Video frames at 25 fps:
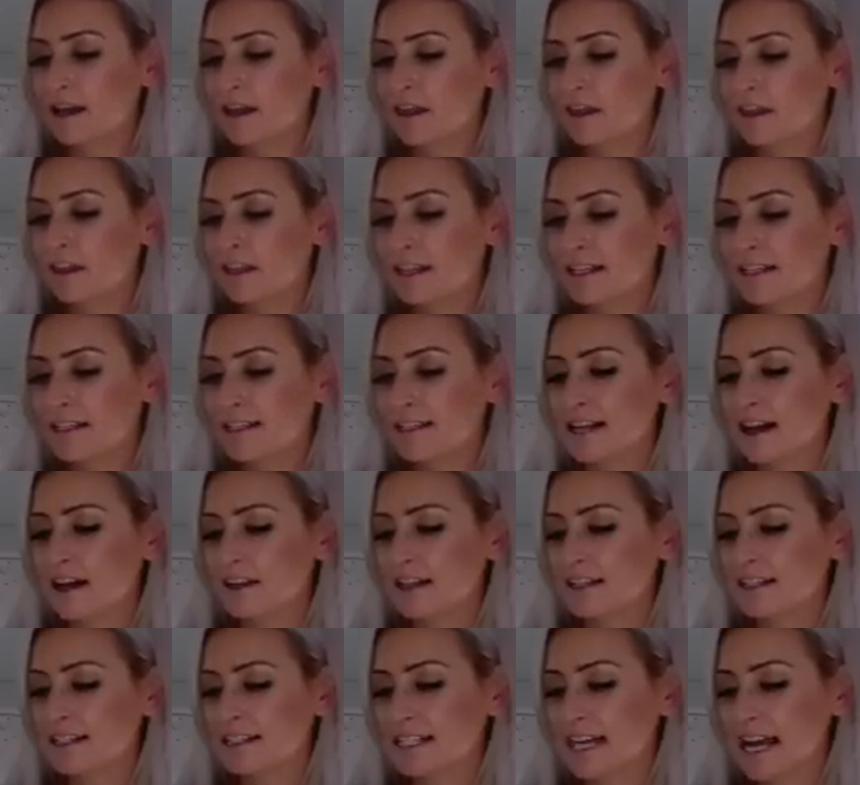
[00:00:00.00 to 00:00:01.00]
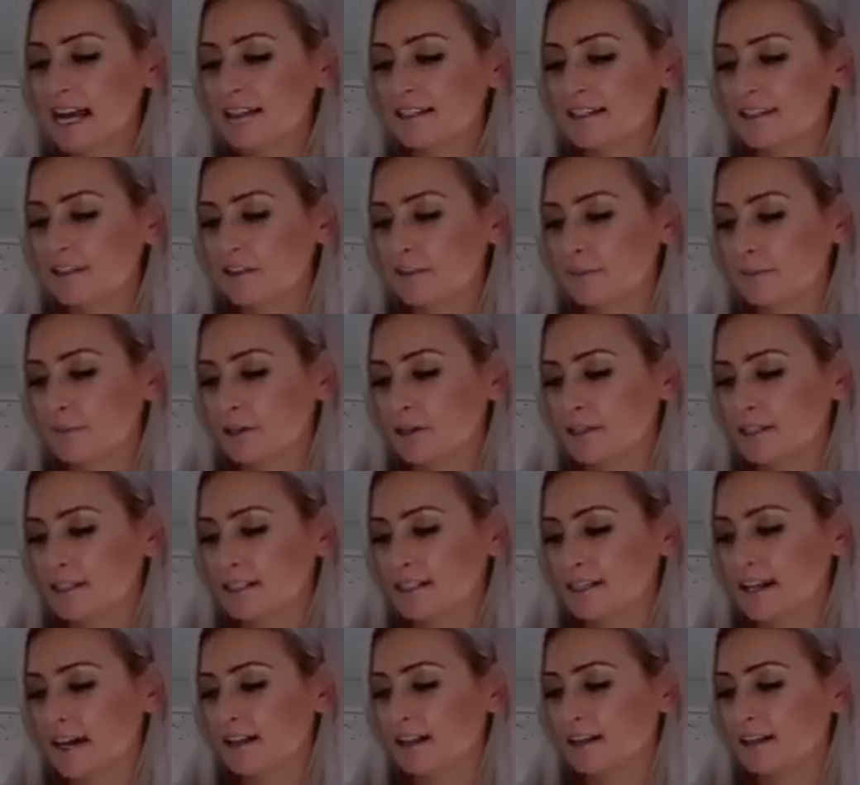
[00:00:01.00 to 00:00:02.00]
These are the stands of the
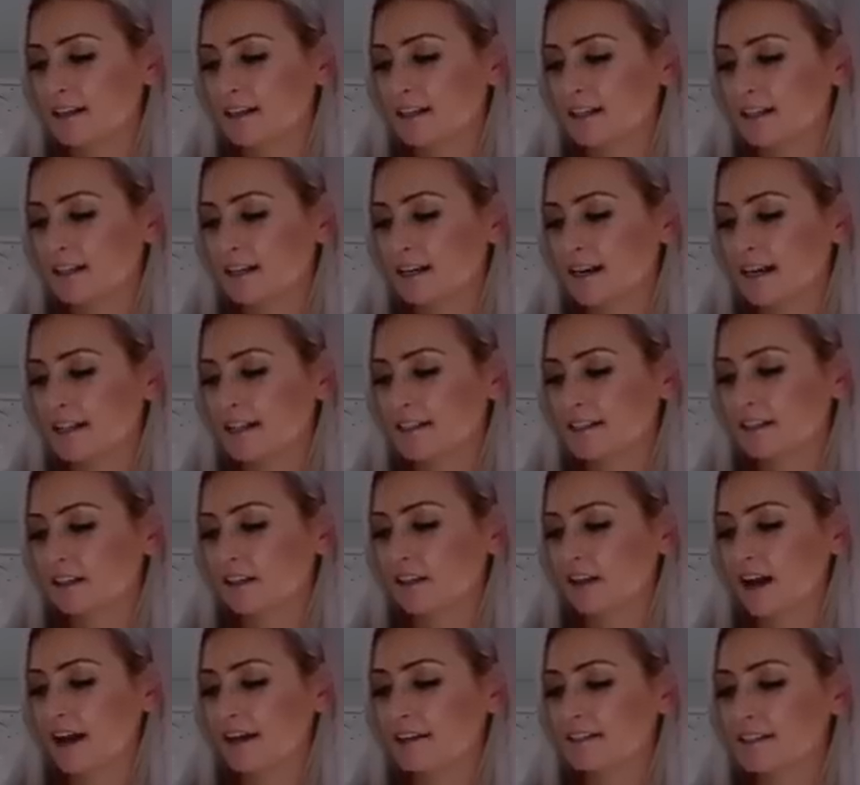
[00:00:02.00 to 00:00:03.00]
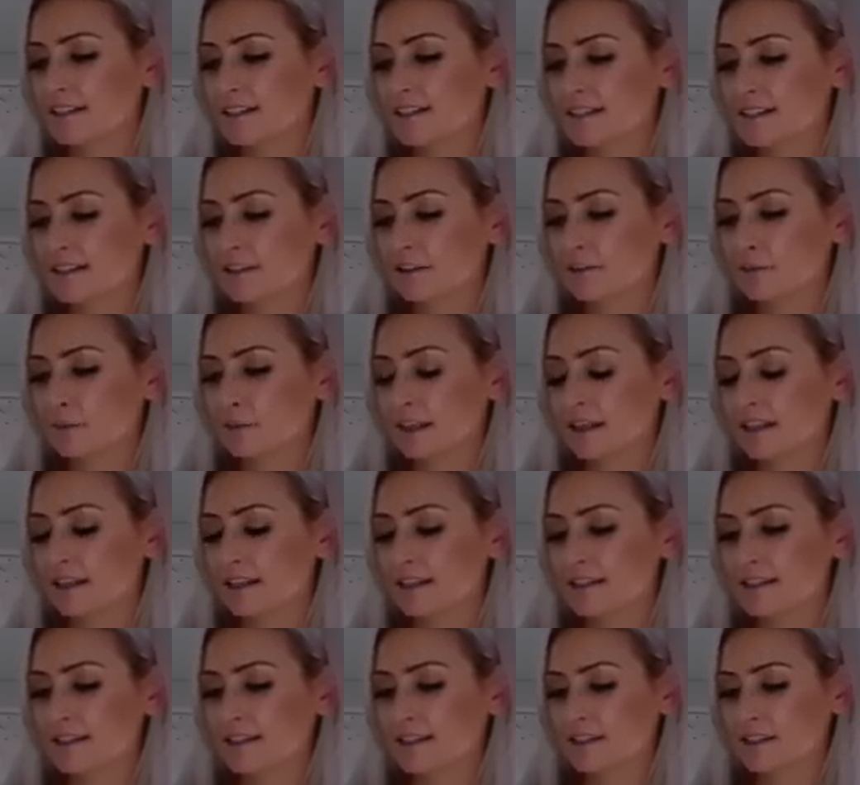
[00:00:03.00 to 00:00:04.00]
personality that has aligned itself with
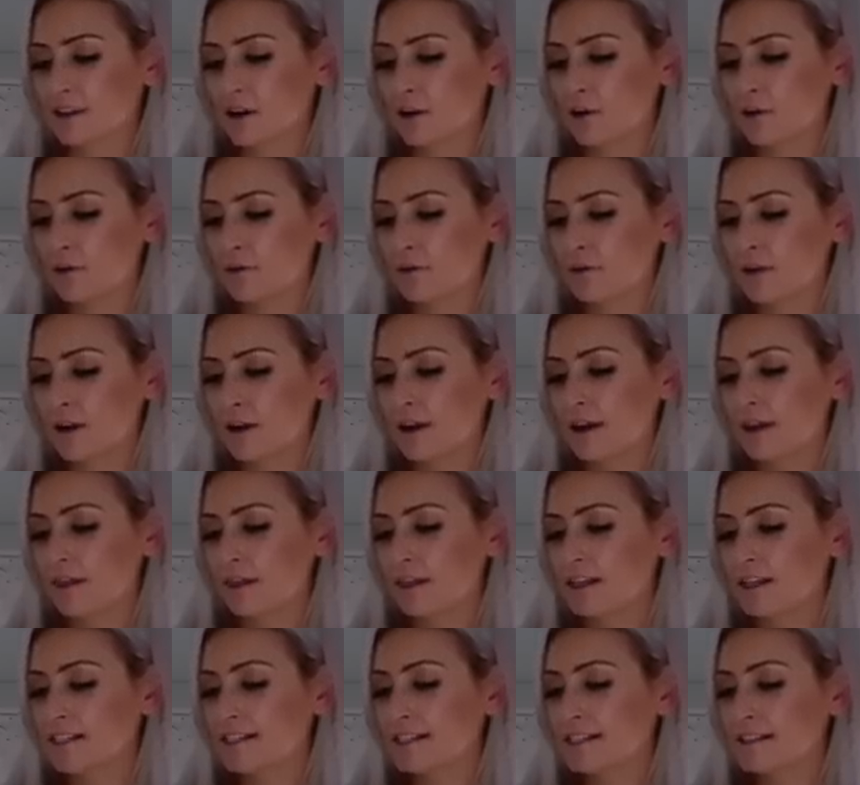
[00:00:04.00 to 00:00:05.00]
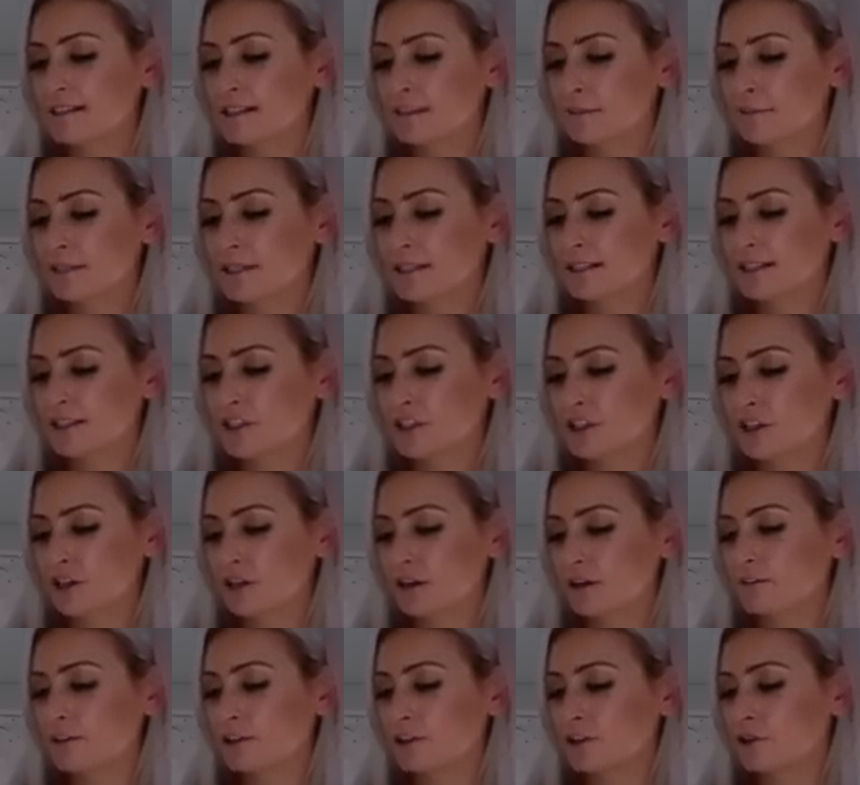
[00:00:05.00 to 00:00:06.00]
its soul. This is the position
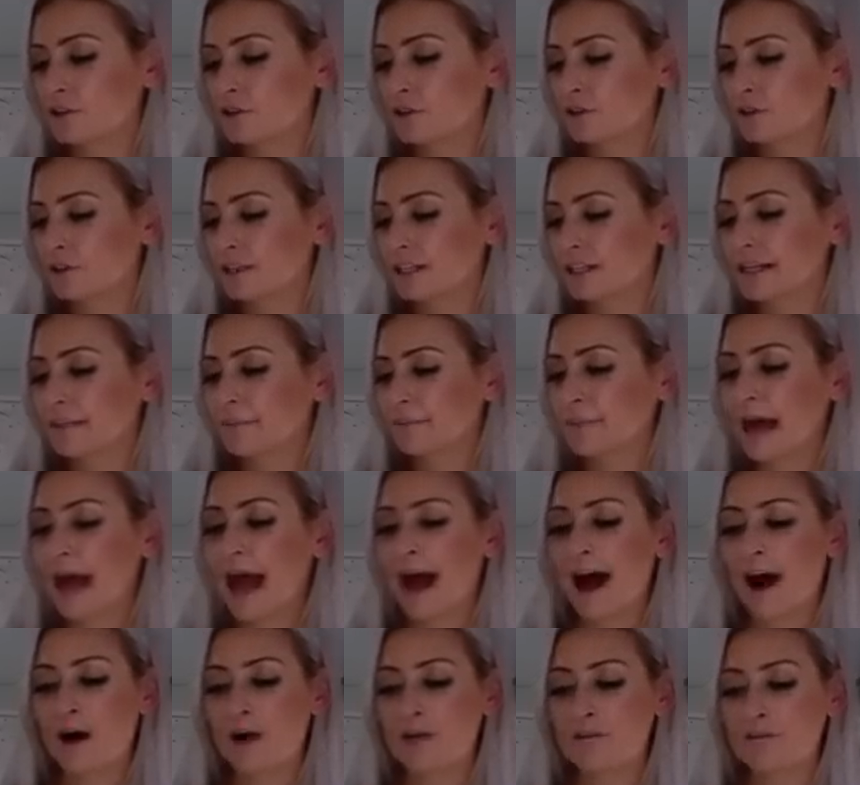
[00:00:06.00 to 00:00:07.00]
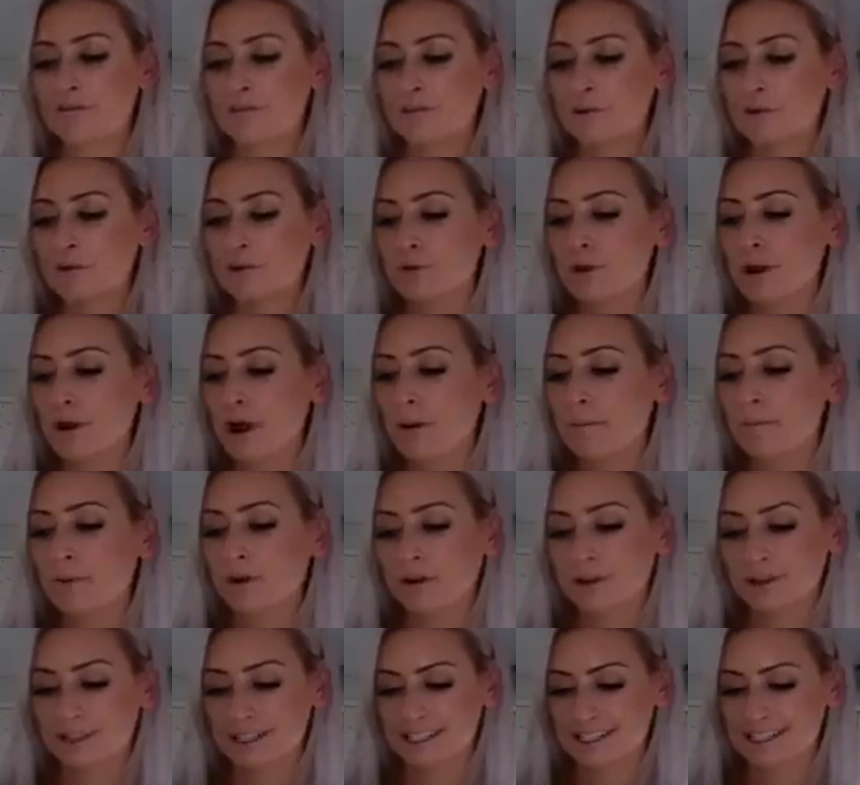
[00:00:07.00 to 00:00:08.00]
of a truly powerful
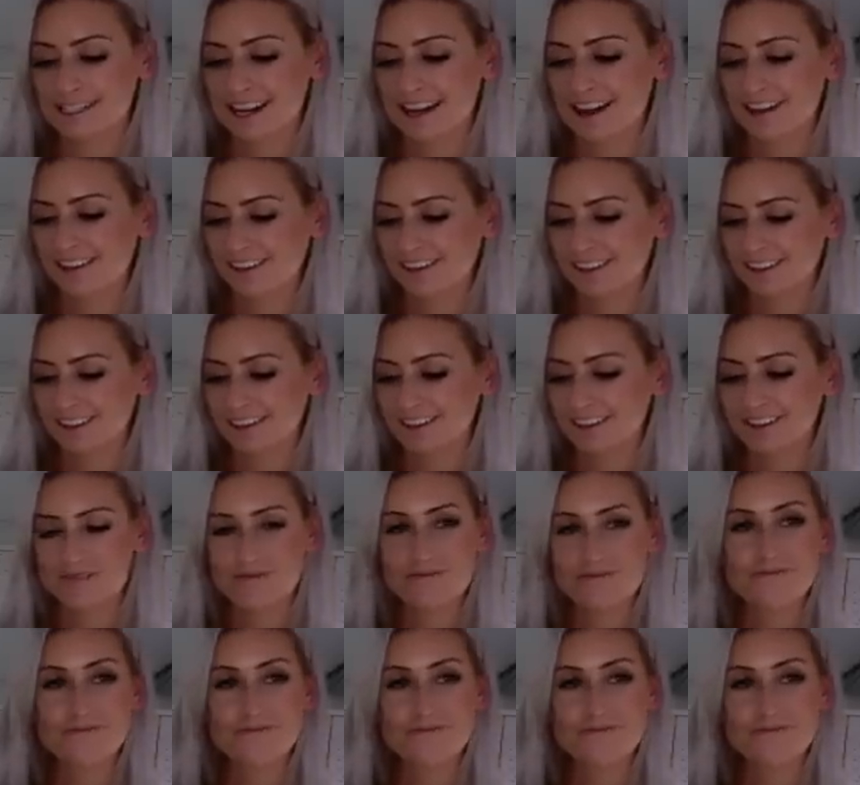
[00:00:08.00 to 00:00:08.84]
personality.